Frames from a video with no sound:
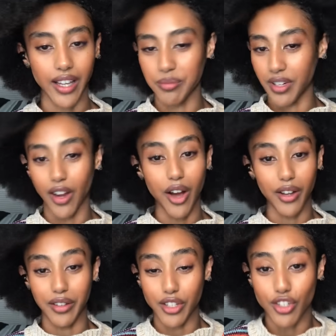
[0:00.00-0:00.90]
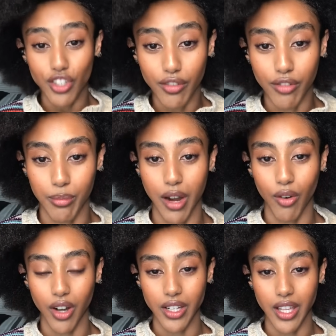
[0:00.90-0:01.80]
gonna call it a chi from now
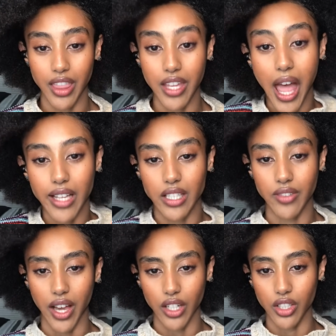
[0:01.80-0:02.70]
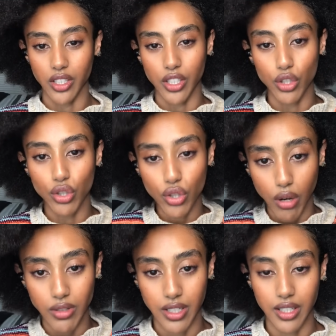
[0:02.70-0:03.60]
on, the X factor, this
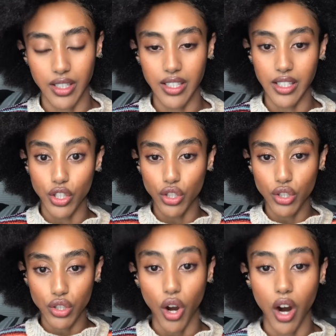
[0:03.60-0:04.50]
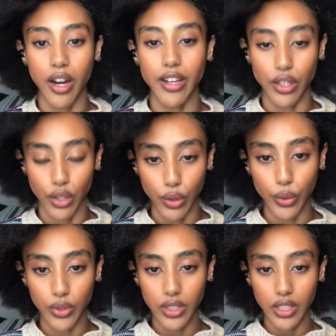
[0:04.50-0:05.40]
chosenness, this star in you,
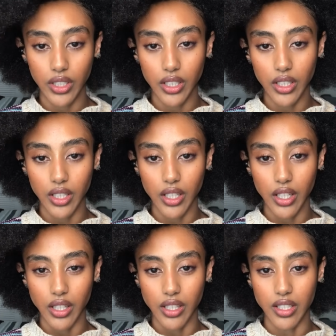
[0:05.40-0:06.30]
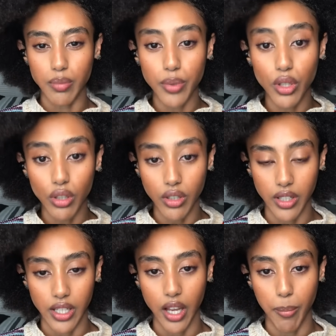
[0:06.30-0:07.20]
this
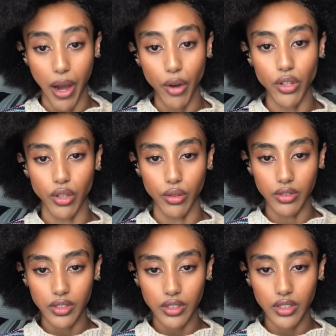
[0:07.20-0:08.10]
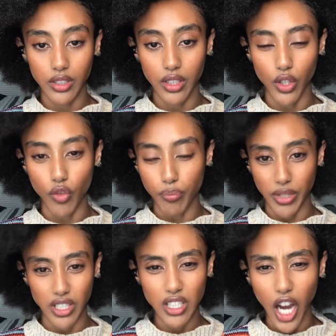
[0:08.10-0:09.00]
purity about you. You've
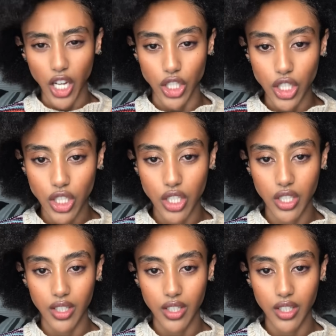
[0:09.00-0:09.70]
been touched,